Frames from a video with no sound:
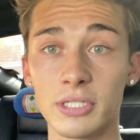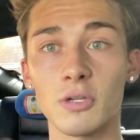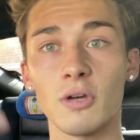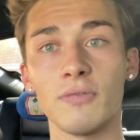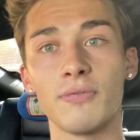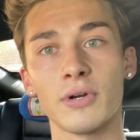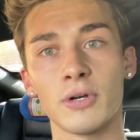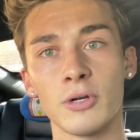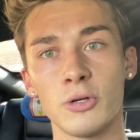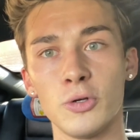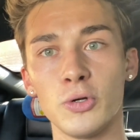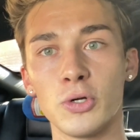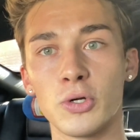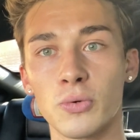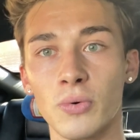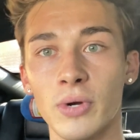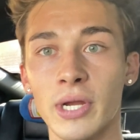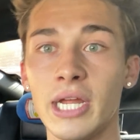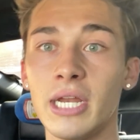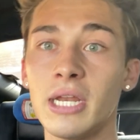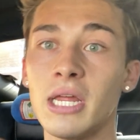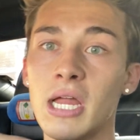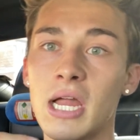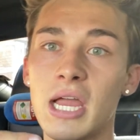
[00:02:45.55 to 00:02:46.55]
So if you're going to do
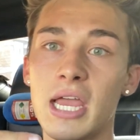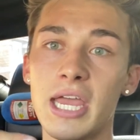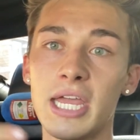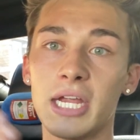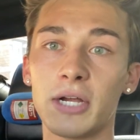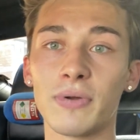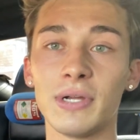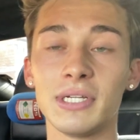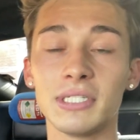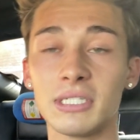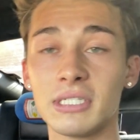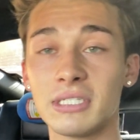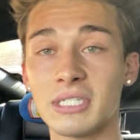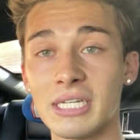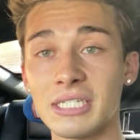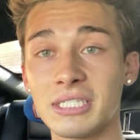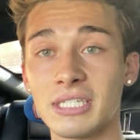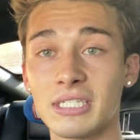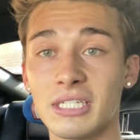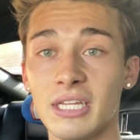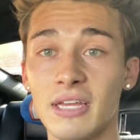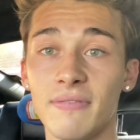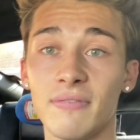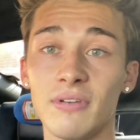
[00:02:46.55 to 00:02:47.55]
green, it increases
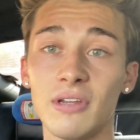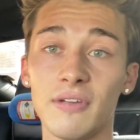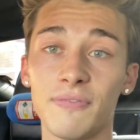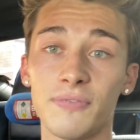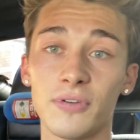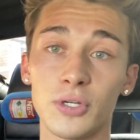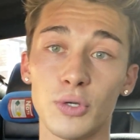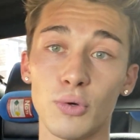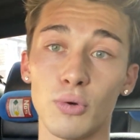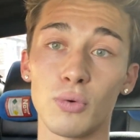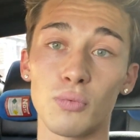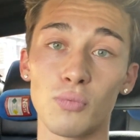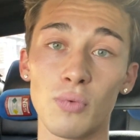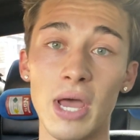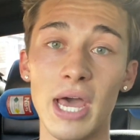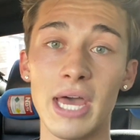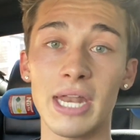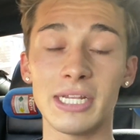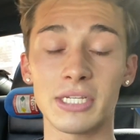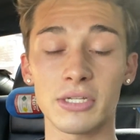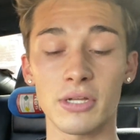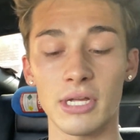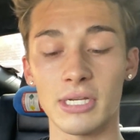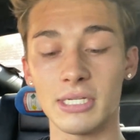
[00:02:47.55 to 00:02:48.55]
sensitivity. If you're doing red,
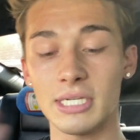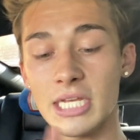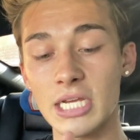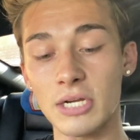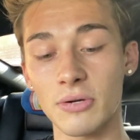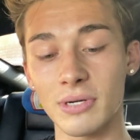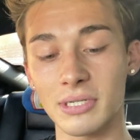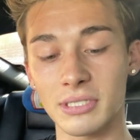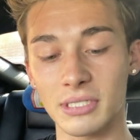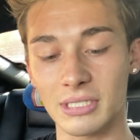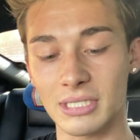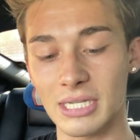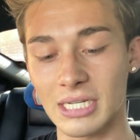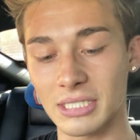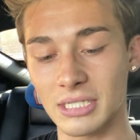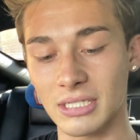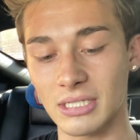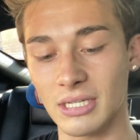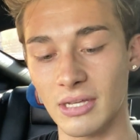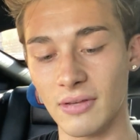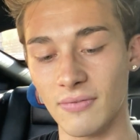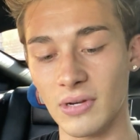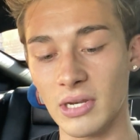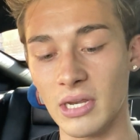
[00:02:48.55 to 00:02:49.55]
it's going to decrease the
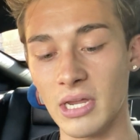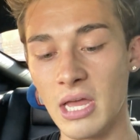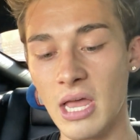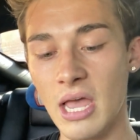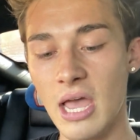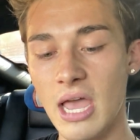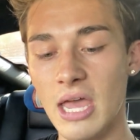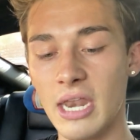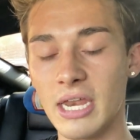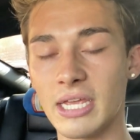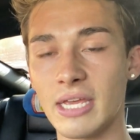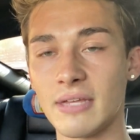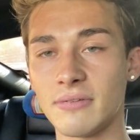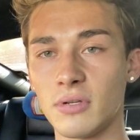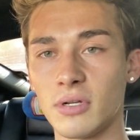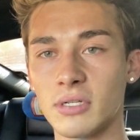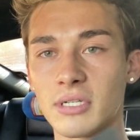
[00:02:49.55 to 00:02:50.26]
sensitivity, and it gives you a